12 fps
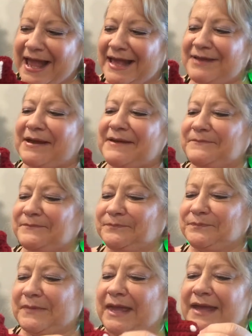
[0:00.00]
Anyway,
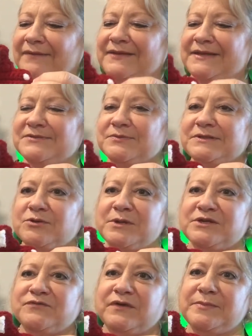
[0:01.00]
this was so
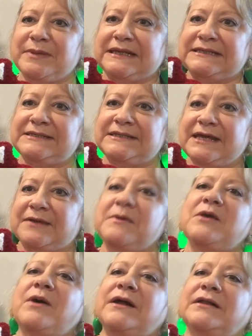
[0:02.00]
much fun, but it did take
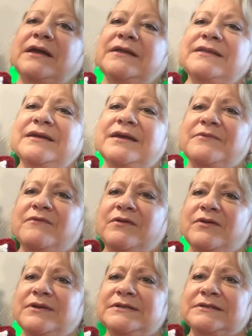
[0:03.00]
me a while. I think I'm a
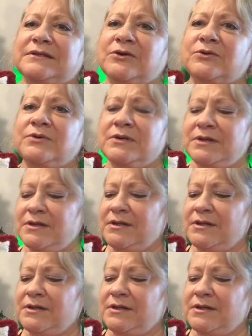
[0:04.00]
very slow